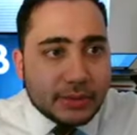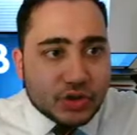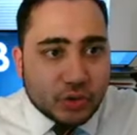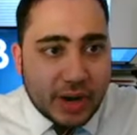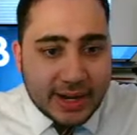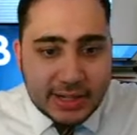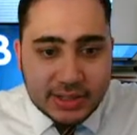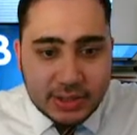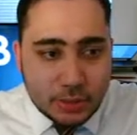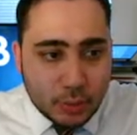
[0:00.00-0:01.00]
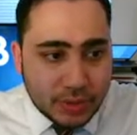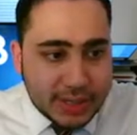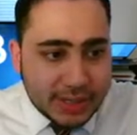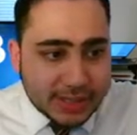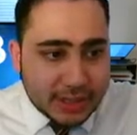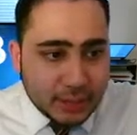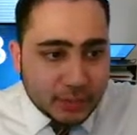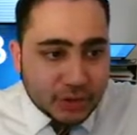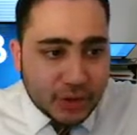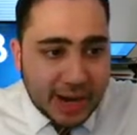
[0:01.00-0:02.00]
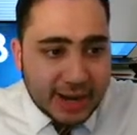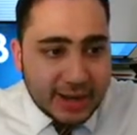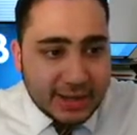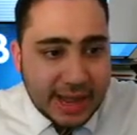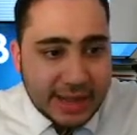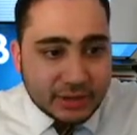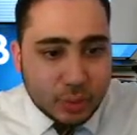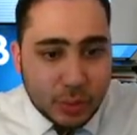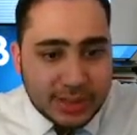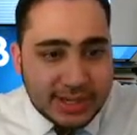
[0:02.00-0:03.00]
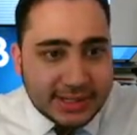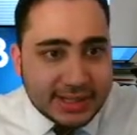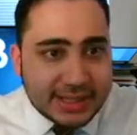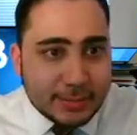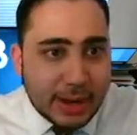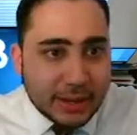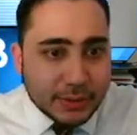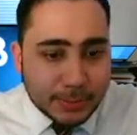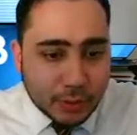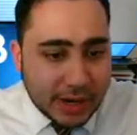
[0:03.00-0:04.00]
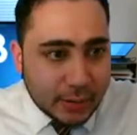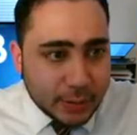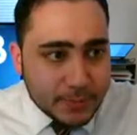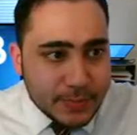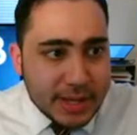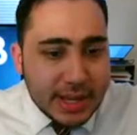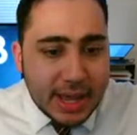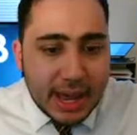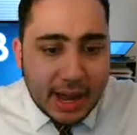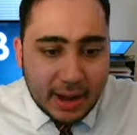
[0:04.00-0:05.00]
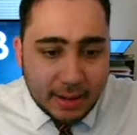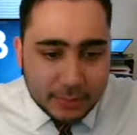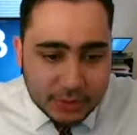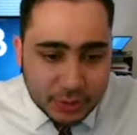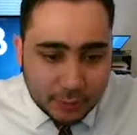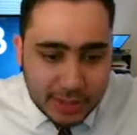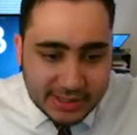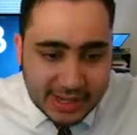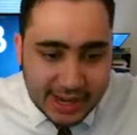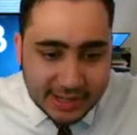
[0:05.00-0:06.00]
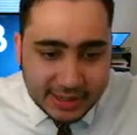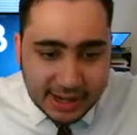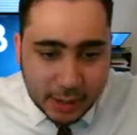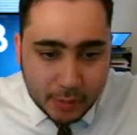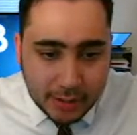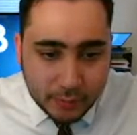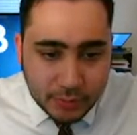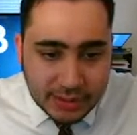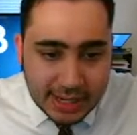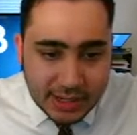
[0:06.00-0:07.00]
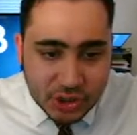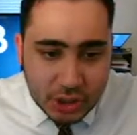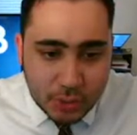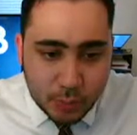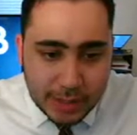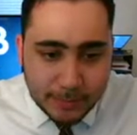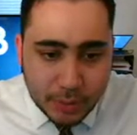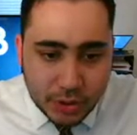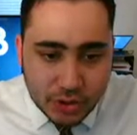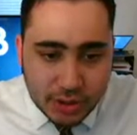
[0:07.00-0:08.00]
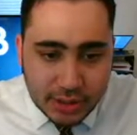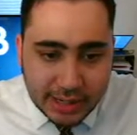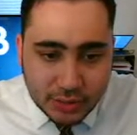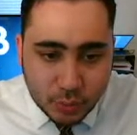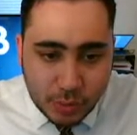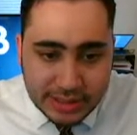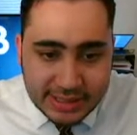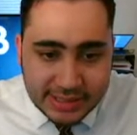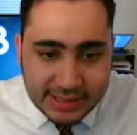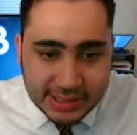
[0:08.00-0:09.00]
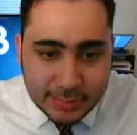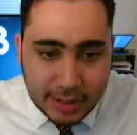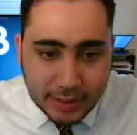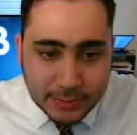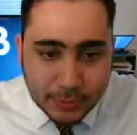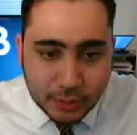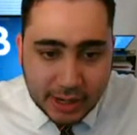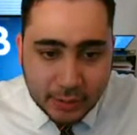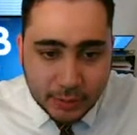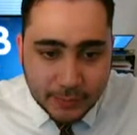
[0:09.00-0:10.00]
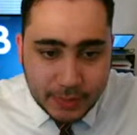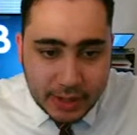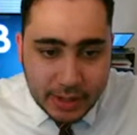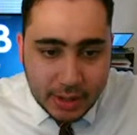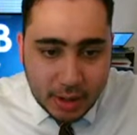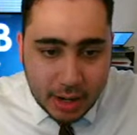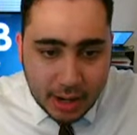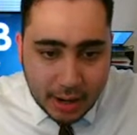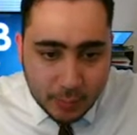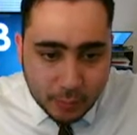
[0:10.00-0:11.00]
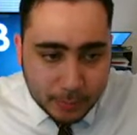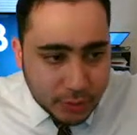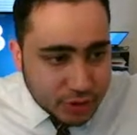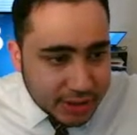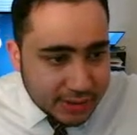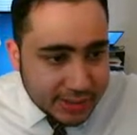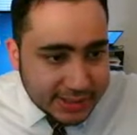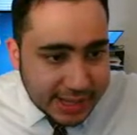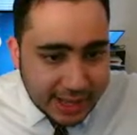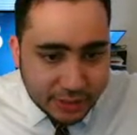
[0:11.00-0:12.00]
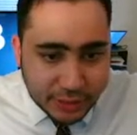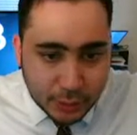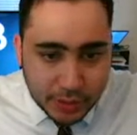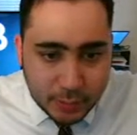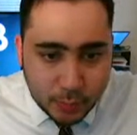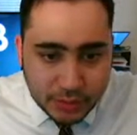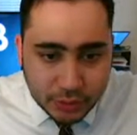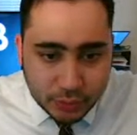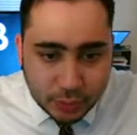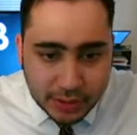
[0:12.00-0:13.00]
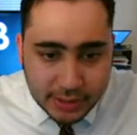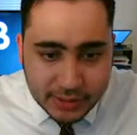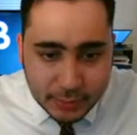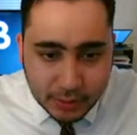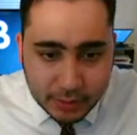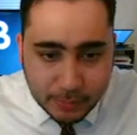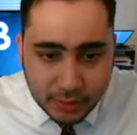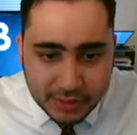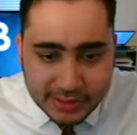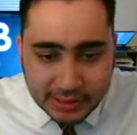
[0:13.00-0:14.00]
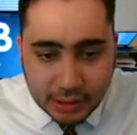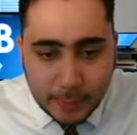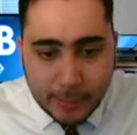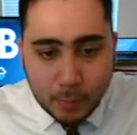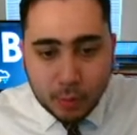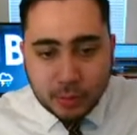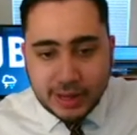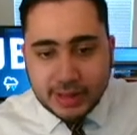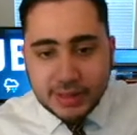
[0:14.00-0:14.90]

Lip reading: Tracking to the northeast here, we're tracking it at 26 miles per hour. So if we take that area of rotation, we push it at 26 miles per hour. We're pushing this at 31 degrees, so we're going to bring this a little bit more like